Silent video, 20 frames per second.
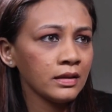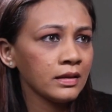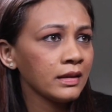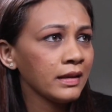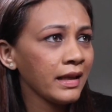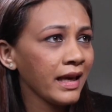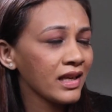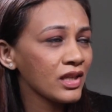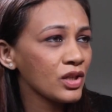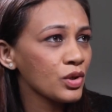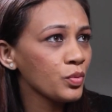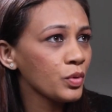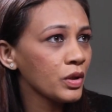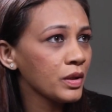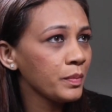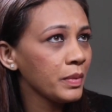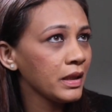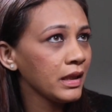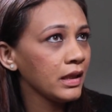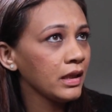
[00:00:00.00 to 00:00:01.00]
Next
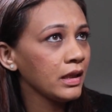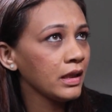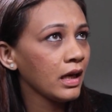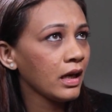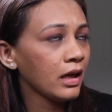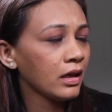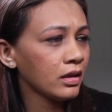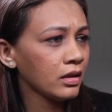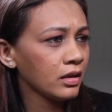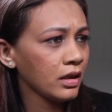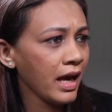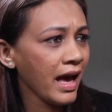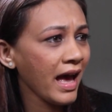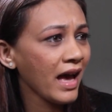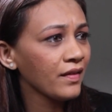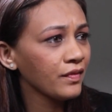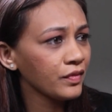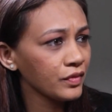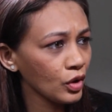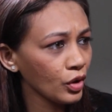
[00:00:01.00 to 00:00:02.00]
would be
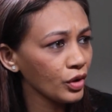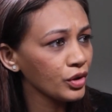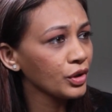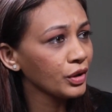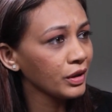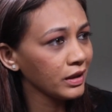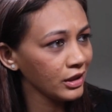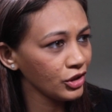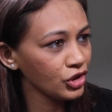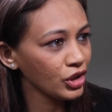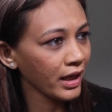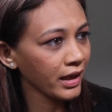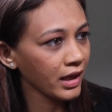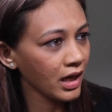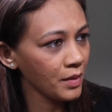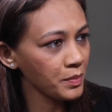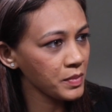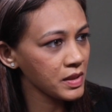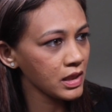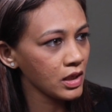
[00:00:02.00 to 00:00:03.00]
have your yearly
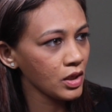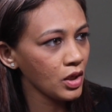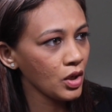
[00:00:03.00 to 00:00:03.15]
checkups